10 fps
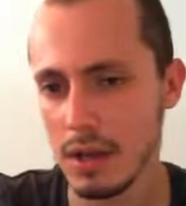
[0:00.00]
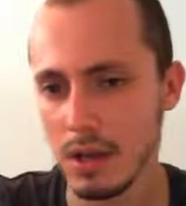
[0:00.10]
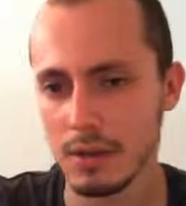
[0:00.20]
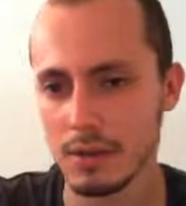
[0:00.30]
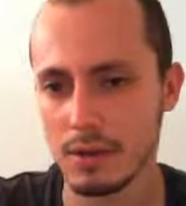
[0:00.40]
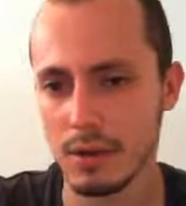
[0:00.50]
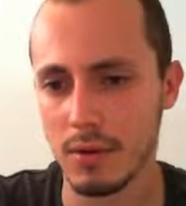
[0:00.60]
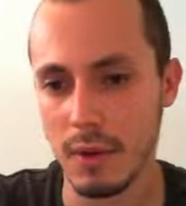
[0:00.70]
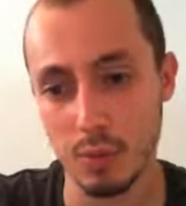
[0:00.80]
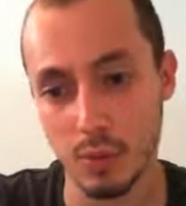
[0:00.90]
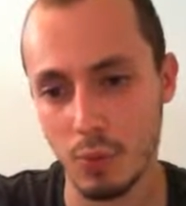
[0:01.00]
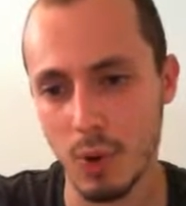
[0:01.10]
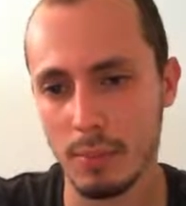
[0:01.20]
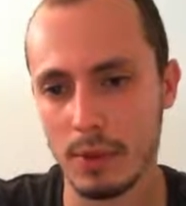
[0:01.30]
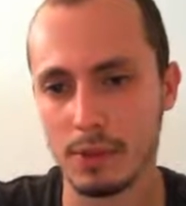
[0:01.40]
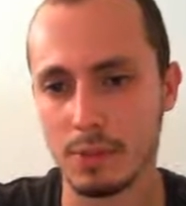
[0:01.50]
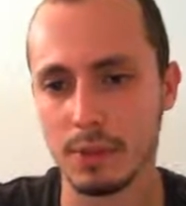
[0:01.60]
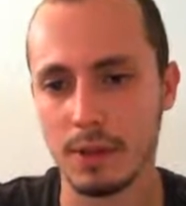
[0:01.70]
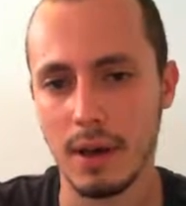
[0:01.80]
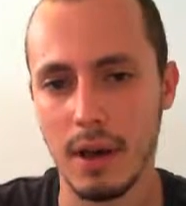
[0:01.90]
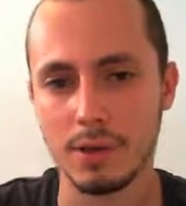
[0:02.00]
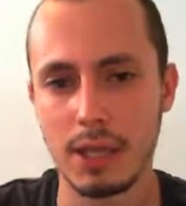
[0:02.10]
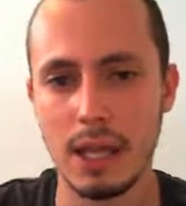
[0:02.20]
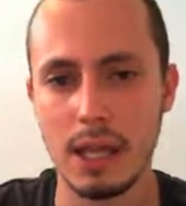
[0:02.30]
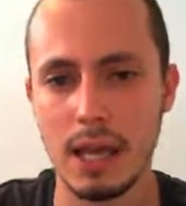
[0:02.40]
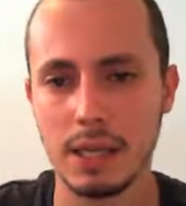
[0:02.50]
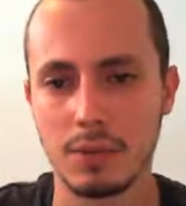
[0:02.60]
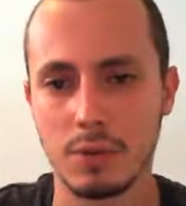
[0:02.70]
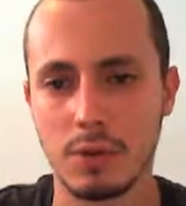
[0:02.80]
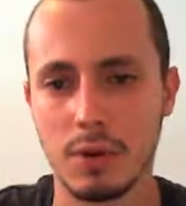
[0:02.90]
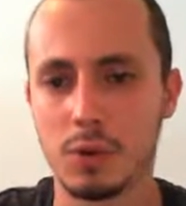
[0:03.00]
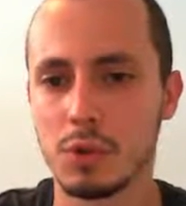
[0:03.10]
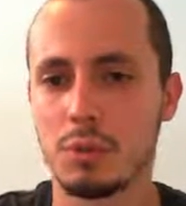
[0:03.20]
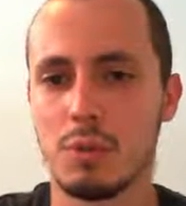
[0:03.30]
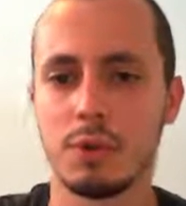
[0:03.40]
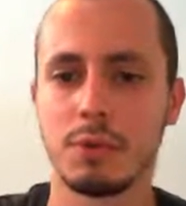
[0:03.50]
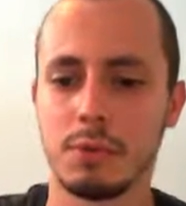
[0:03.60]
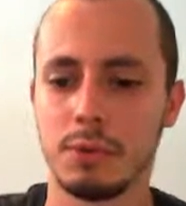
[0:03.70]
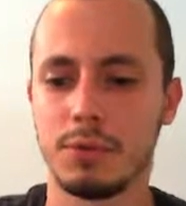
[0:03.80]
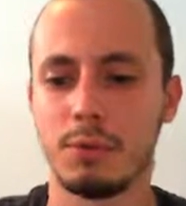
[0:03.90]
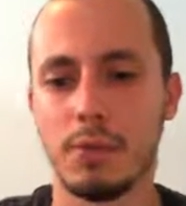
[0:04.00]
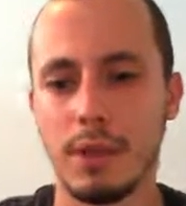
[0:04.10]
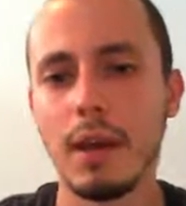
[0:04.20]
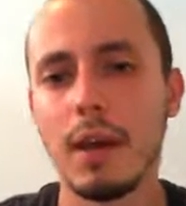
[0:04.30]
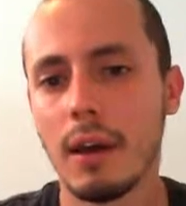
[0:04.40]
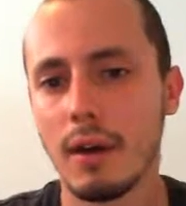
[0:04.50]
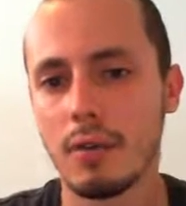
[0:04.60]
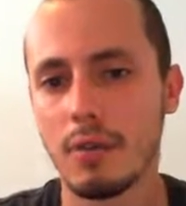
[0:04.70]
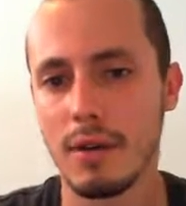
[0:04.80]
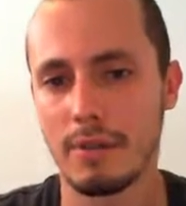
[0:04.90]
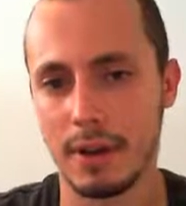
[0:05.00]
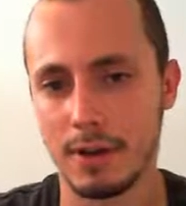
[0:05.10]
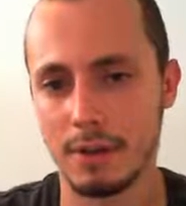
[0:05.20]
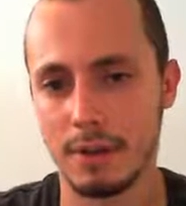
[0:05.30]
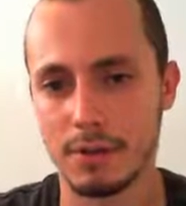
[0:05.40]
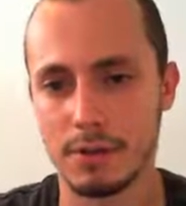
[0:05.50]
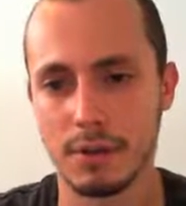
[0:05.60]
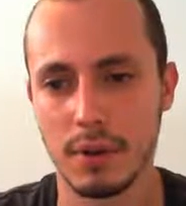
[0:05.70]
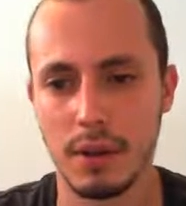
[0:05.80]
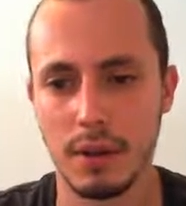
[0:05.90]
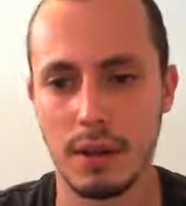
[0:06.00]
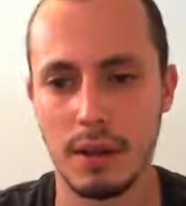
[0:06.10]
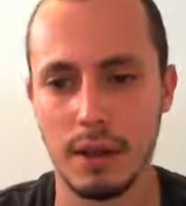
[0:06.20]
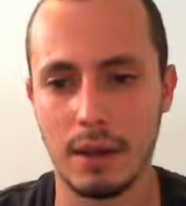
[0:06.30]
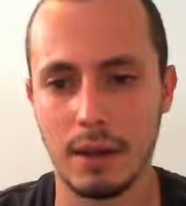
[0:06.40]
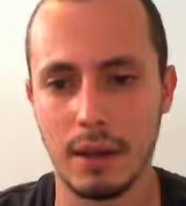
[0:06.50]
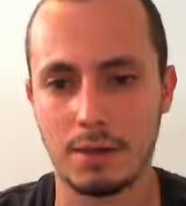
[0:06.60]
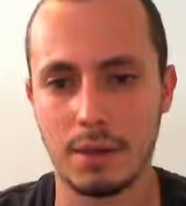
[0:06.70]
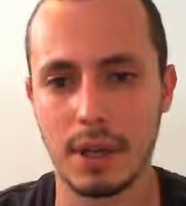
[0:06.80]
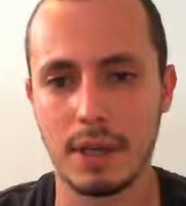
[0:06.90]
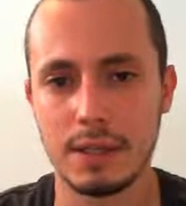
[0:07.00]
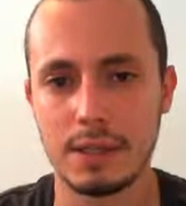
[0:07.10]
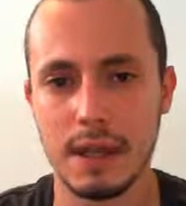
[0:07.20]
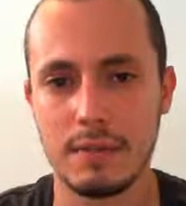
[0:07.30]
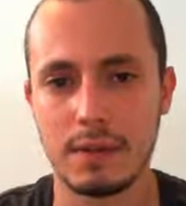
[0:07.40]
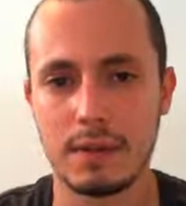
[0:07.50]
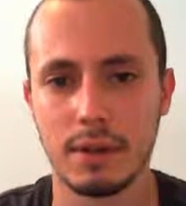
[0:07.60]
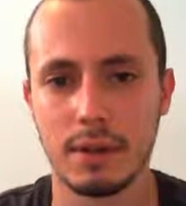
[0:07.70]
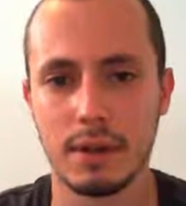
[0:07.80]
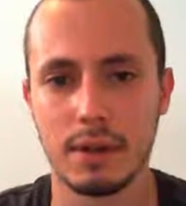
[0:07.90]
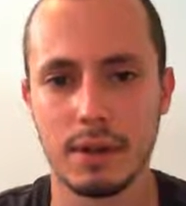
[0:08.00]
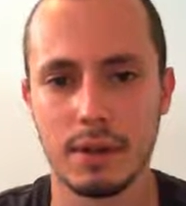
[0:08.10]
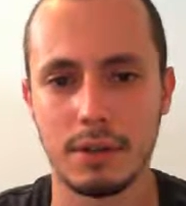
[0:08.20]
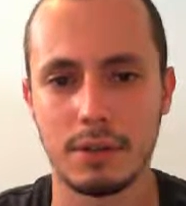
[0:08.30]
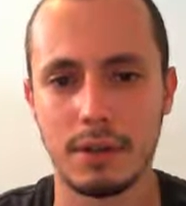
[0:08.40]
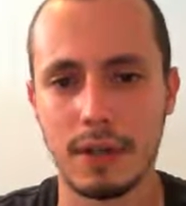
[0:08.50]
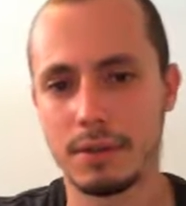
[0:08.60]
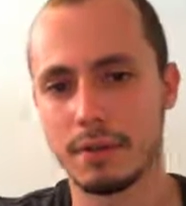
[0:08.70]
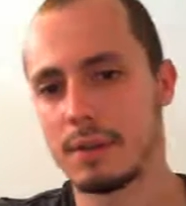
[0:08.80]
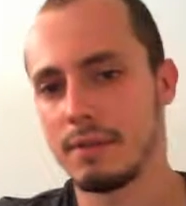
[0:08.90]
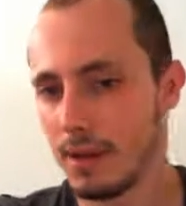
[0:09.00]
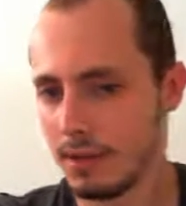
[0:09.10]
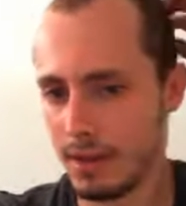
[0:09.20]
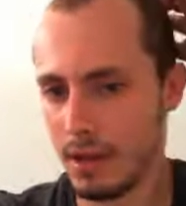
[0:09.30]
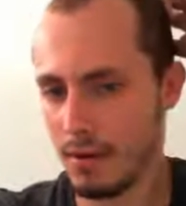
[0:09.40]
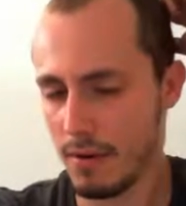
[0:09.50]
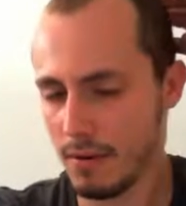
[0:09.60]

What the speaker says: So that was one possibility. After king e8, it was also possible to play rook f8 first, and after king d7 to take on c5 here.